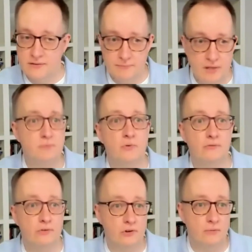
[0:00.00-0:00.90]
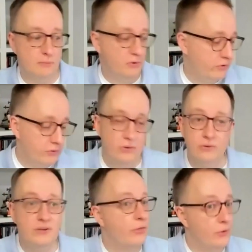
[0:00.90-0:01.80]
it's much more affordable because you don't
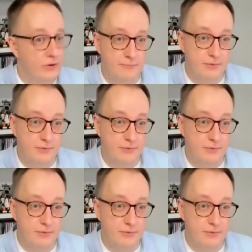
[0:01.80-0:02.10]
need 30